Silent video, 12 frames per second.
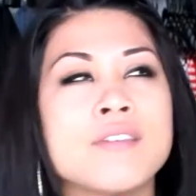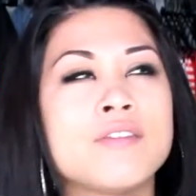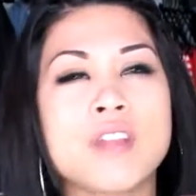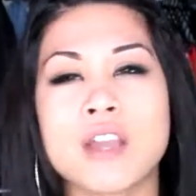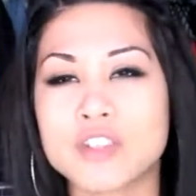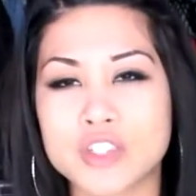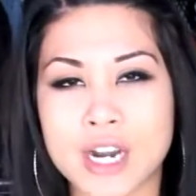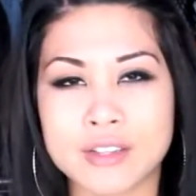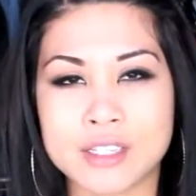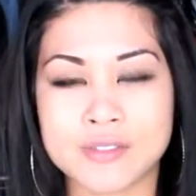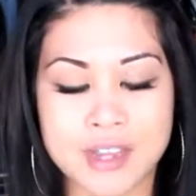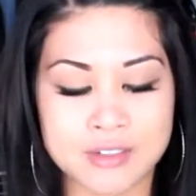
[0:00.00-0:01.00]
Never
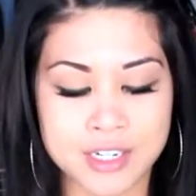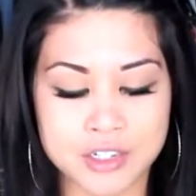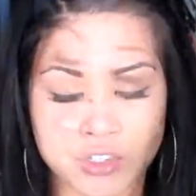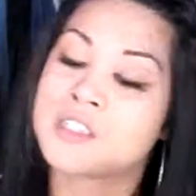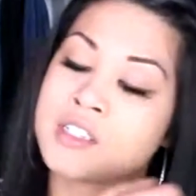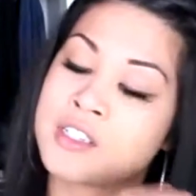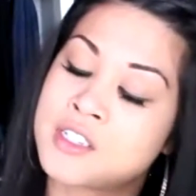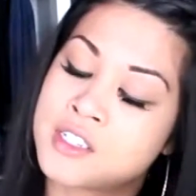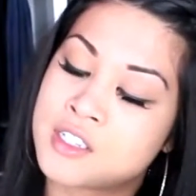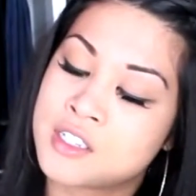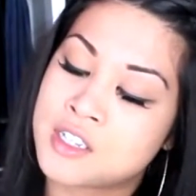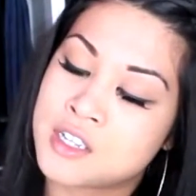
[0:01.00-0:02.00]
tried this foundation.
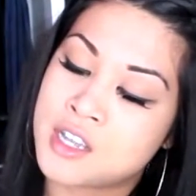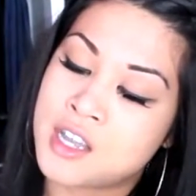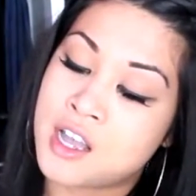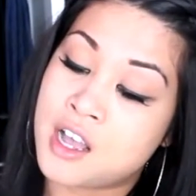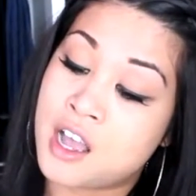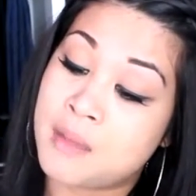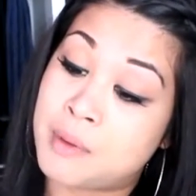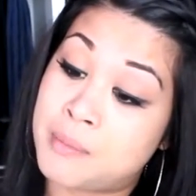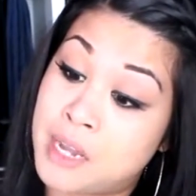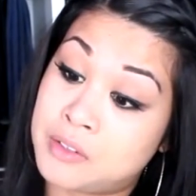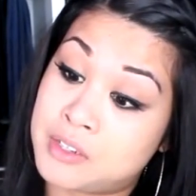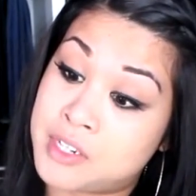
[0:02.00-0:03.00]
I'm
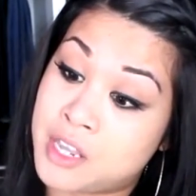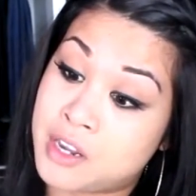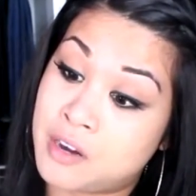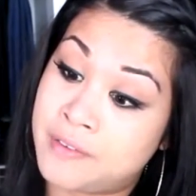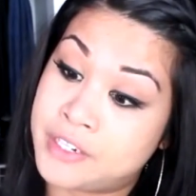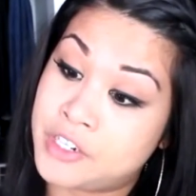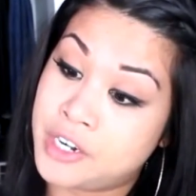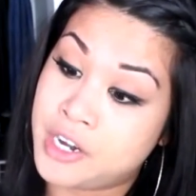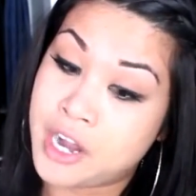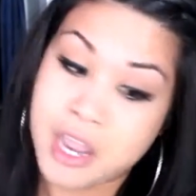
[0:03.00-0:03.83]
about to take your virginity.